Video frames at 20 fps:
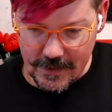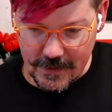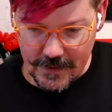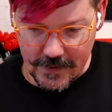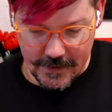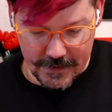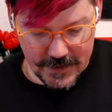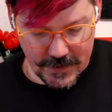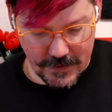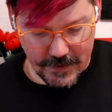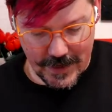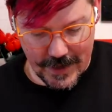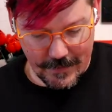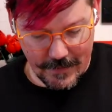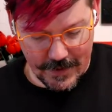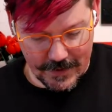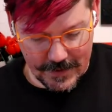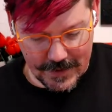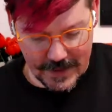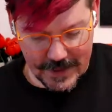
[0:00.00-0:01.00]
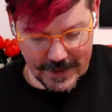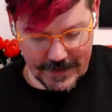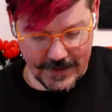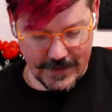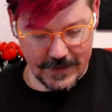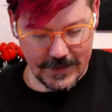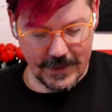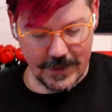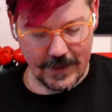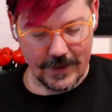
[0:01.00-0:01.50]
that are showing up on the
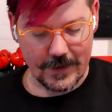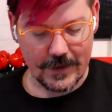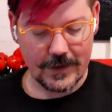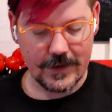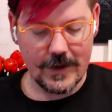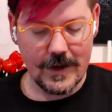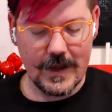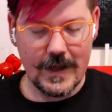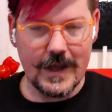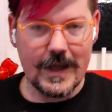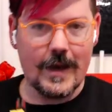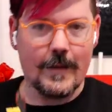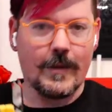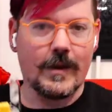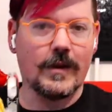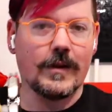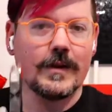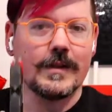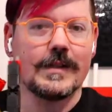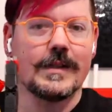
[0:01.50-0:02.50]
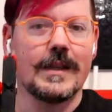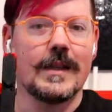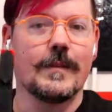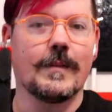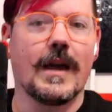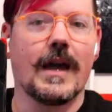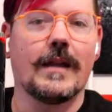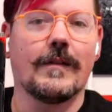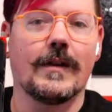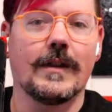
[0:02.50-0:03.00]
edges here, and you can see them
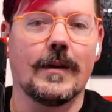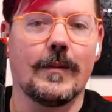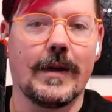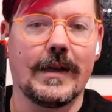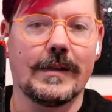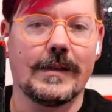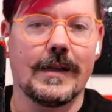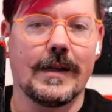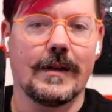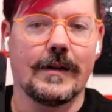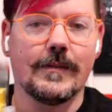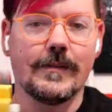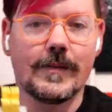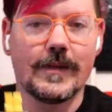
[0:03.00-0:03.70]
kind of on the base there.